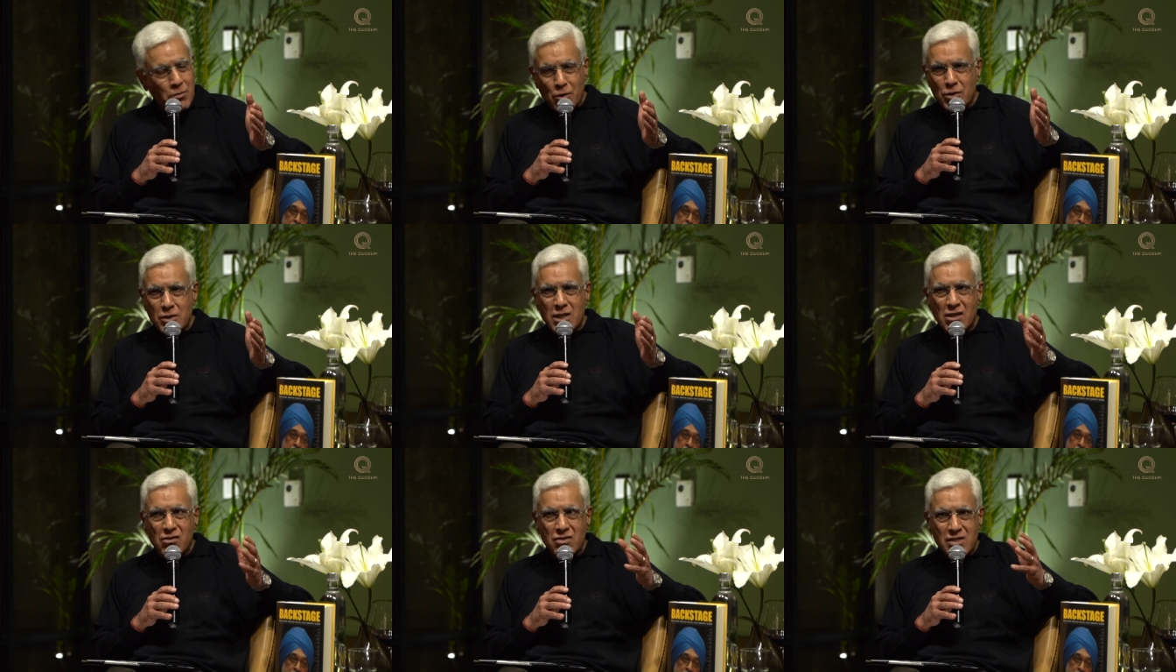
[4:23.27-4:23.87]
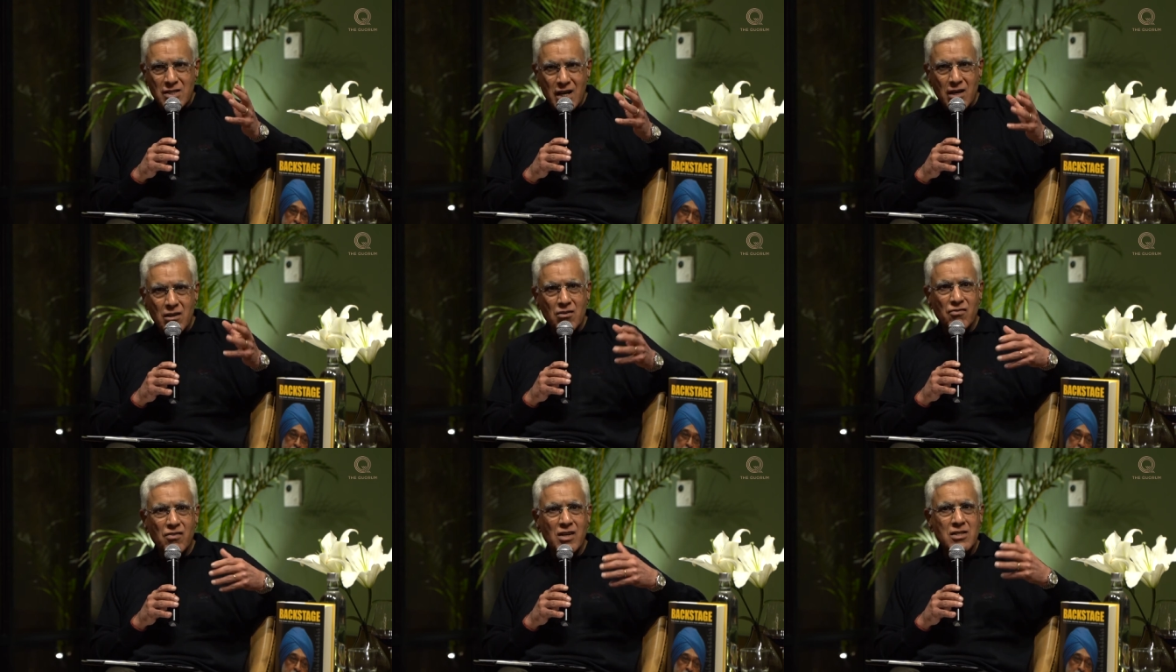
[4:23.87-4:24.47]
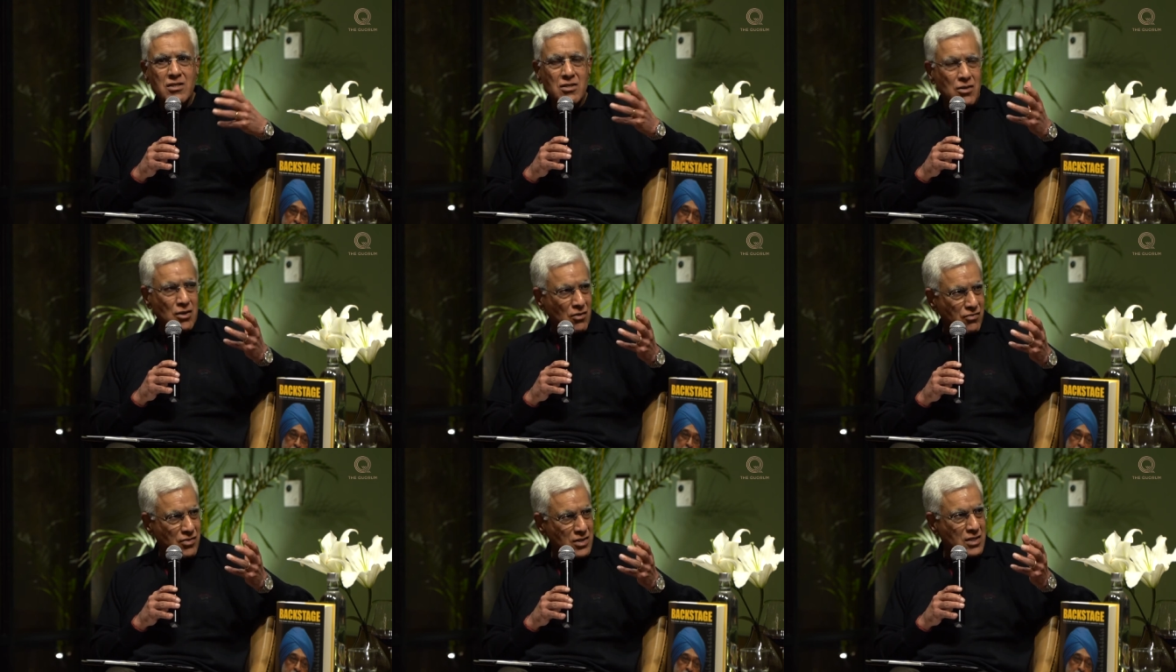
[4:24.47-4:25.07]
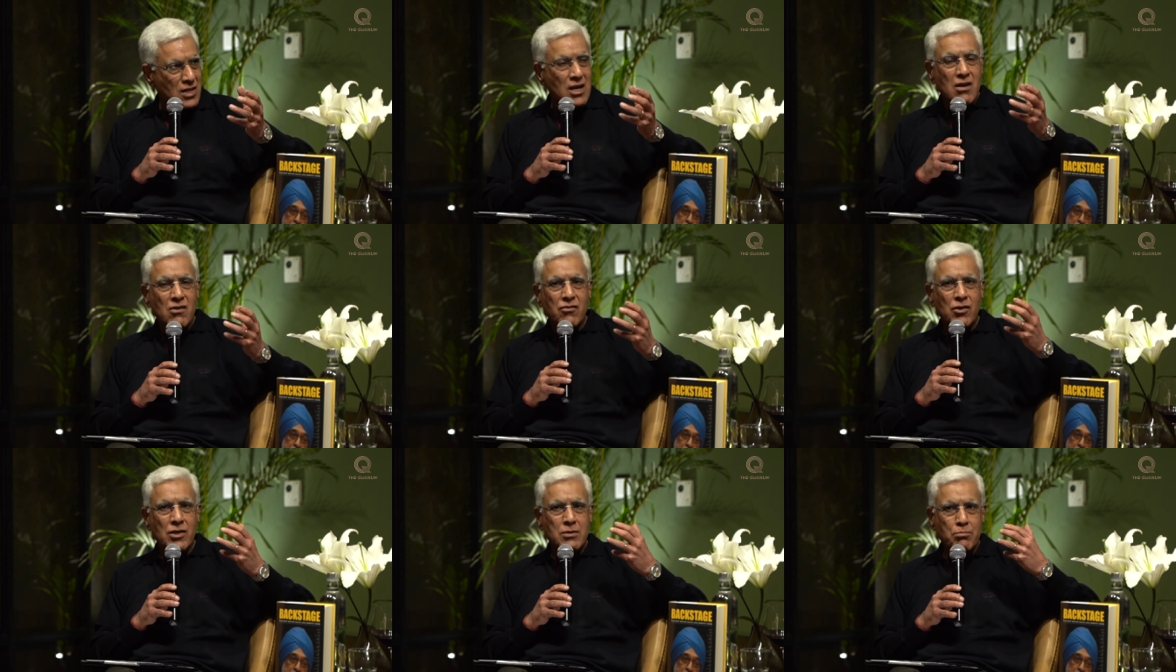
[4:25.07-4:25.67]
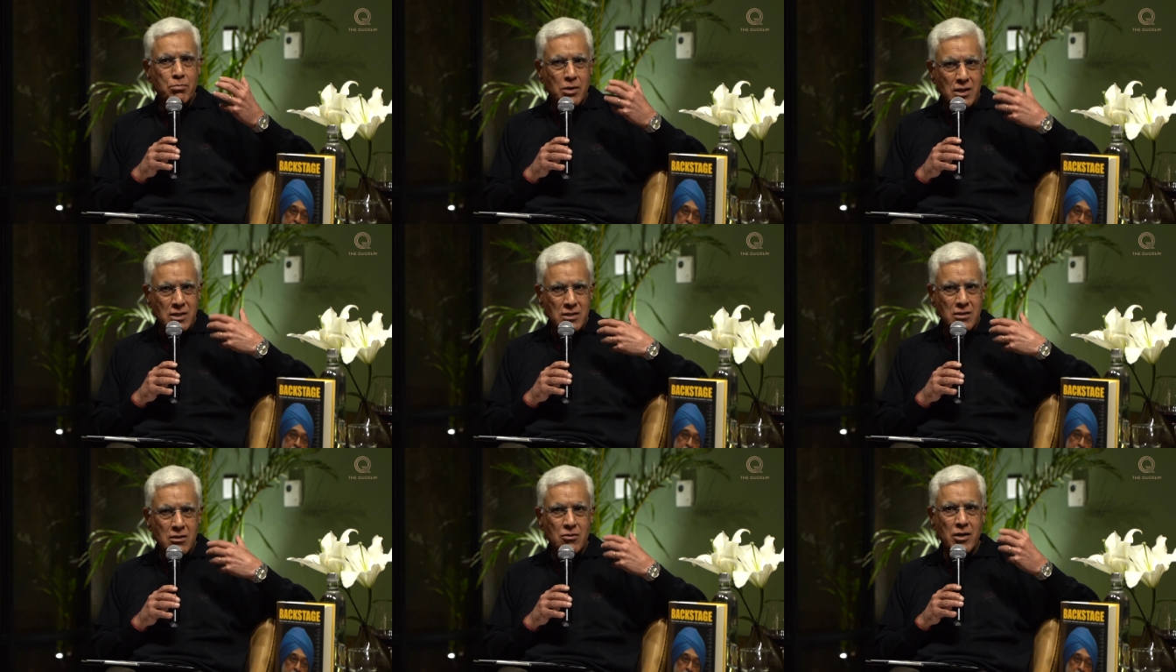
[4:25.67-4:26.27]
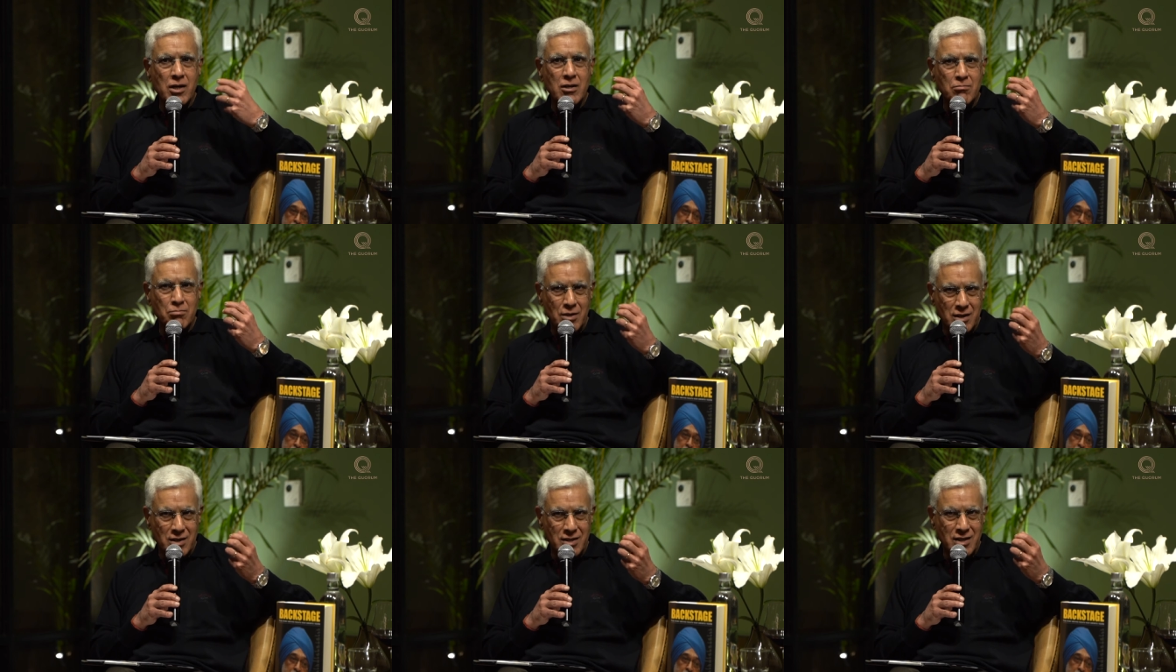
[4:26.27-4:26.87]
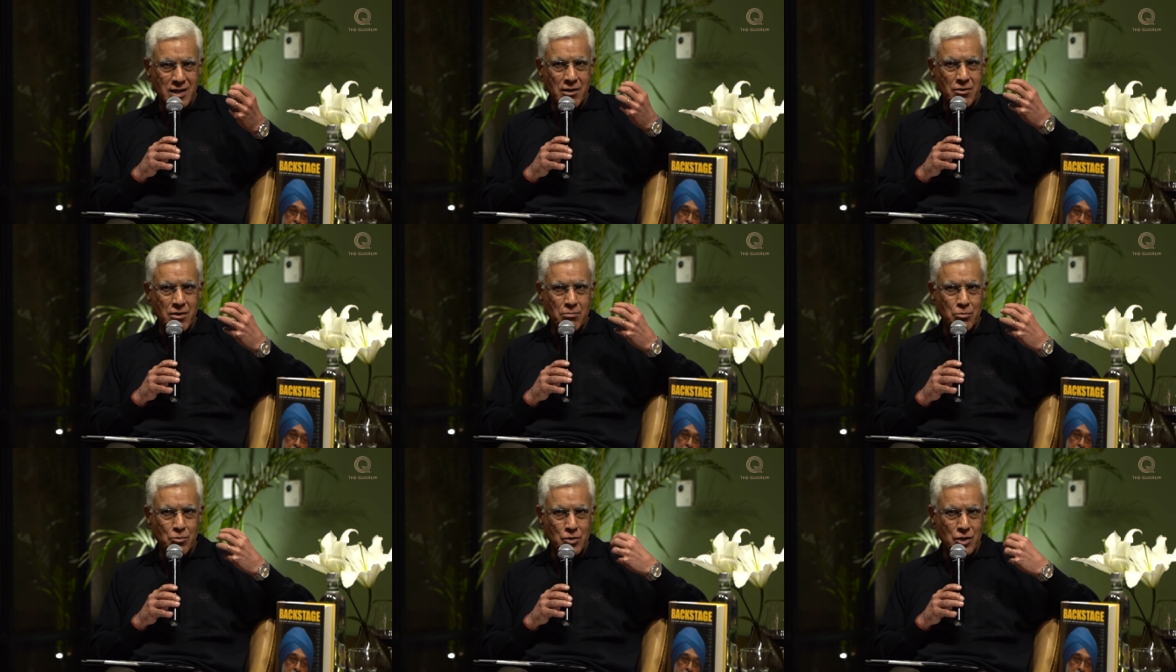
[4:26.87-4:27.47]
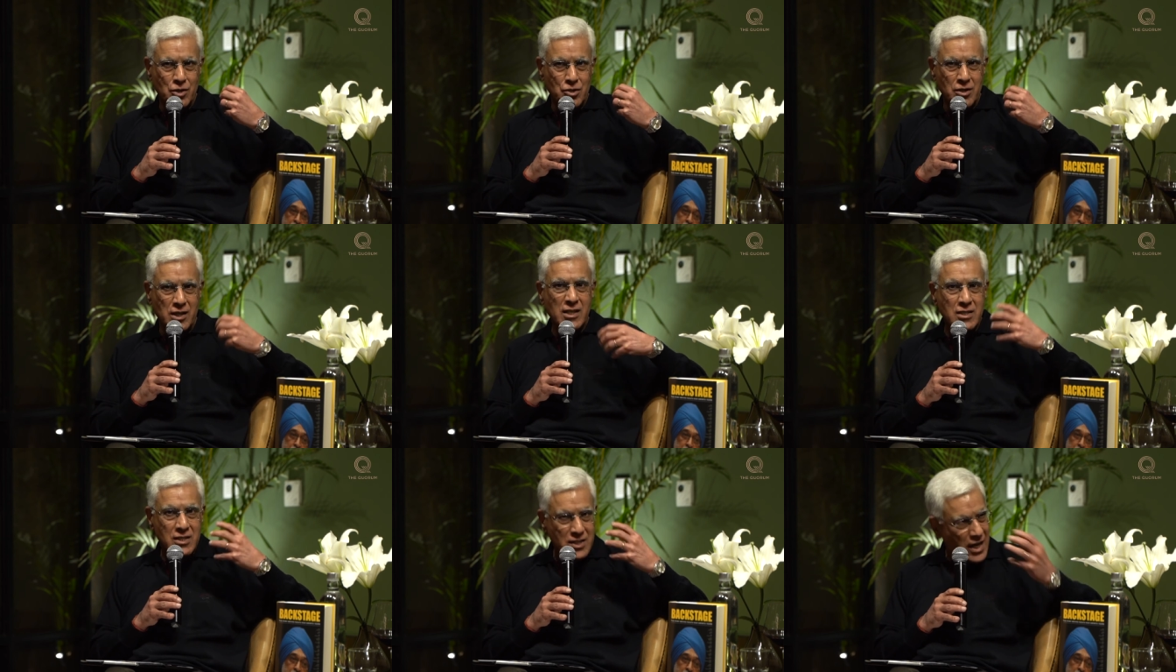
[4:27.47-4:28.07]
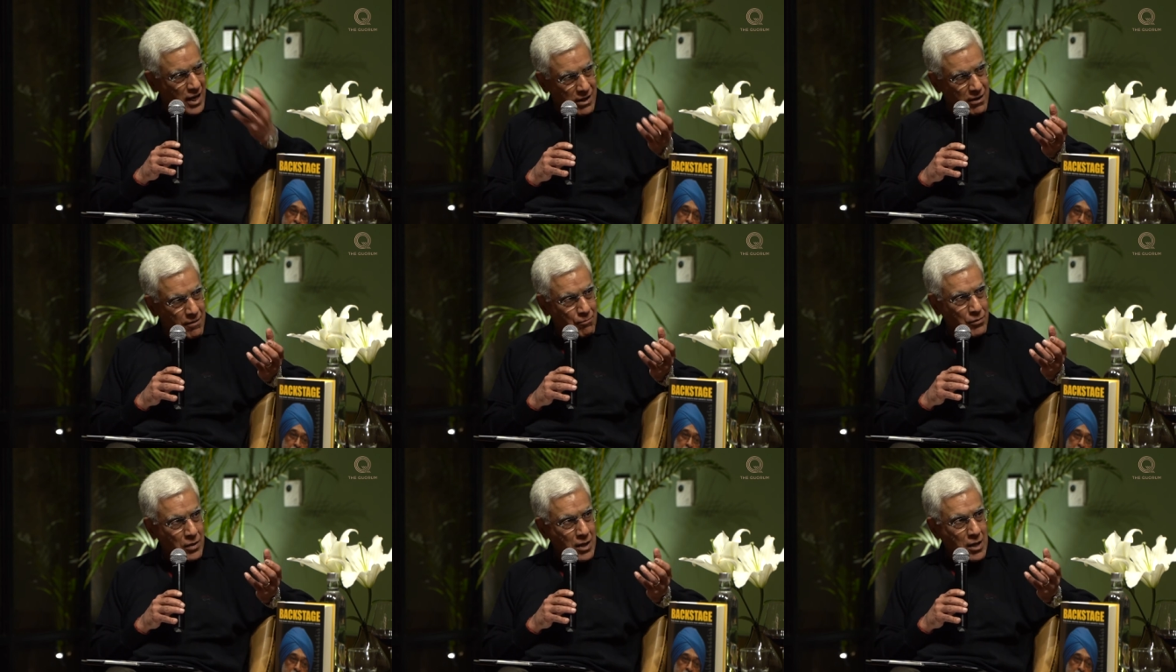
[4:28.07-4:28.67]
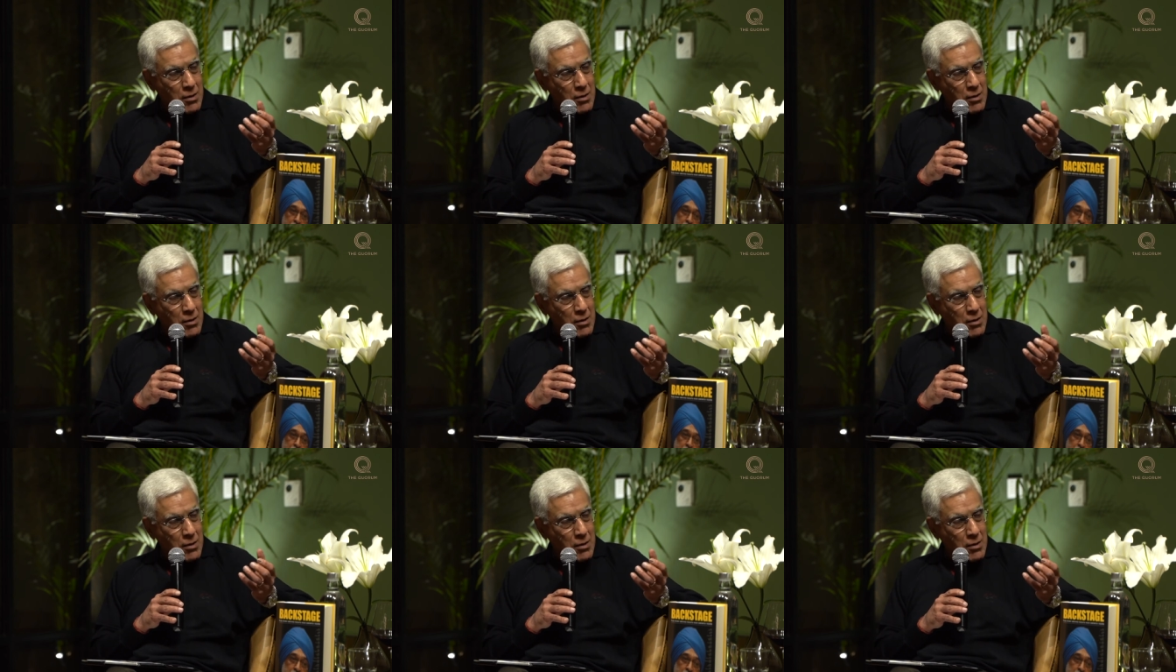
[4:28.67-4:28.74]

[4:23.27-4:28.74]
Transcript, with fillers: because he'd have sacrificed an office for his personal credibility and reputation. Instead,